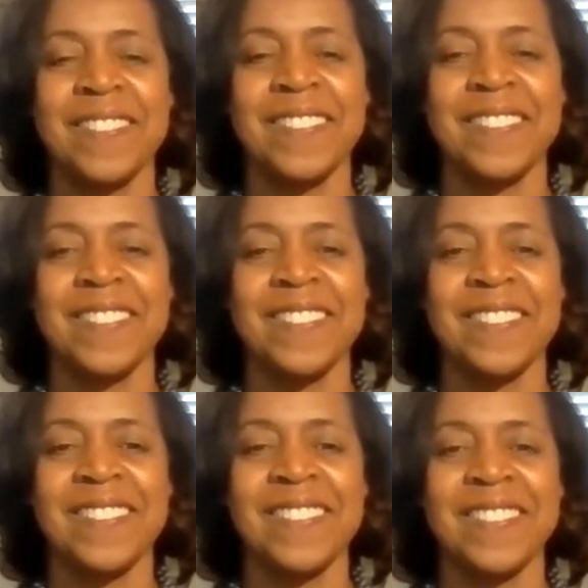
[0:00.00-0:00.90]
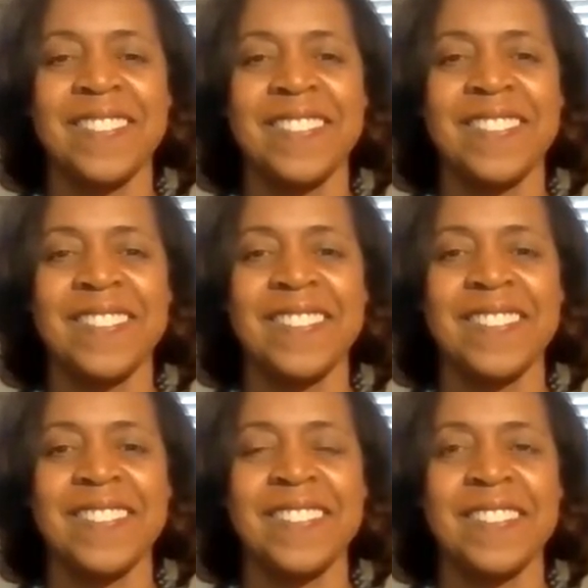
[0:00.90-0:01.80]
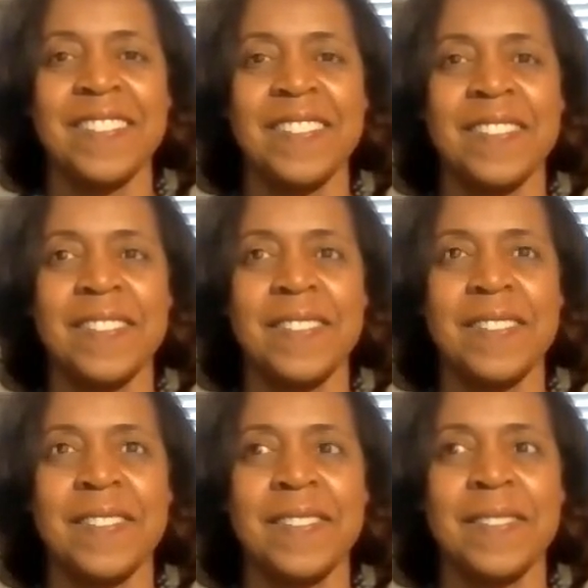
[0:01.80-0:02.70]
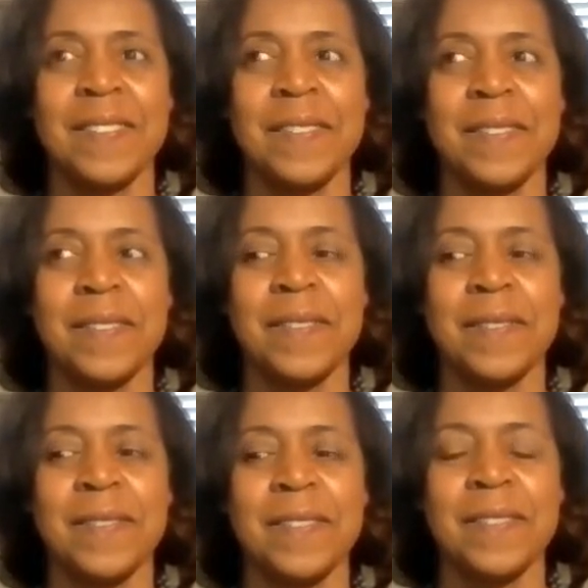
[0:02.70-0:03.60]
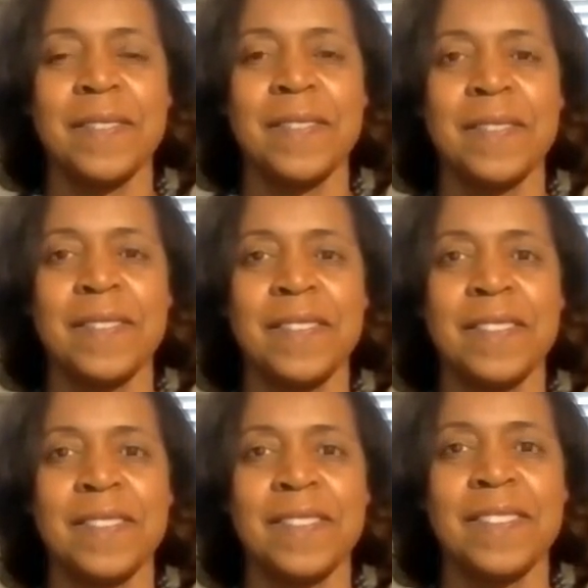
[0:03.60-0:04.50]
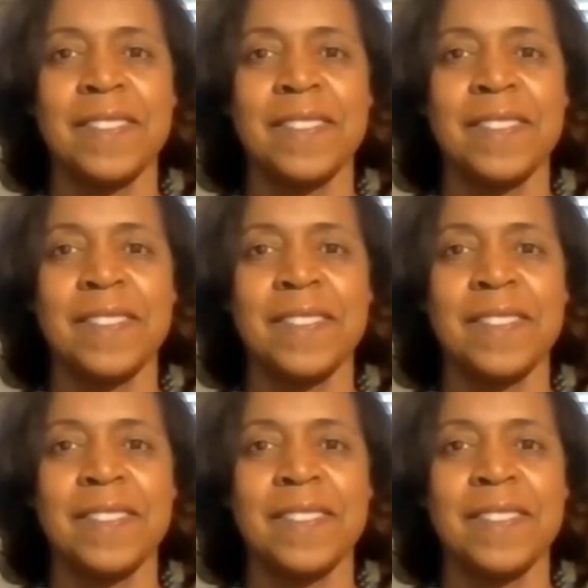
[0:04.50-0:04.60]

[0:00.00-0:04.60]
The person shown says nothing.